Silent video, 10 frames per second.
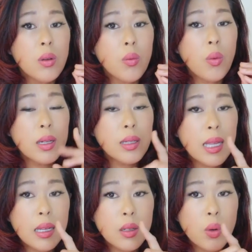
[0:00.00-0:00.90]
What did
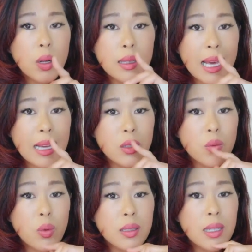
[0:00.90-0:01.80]
that
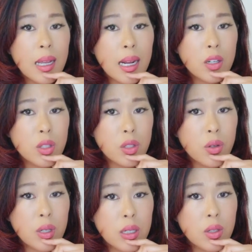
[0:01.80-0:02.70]
actually
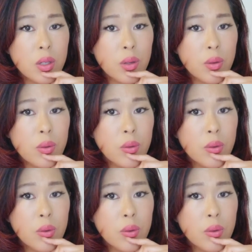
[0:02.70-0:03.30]
turn into?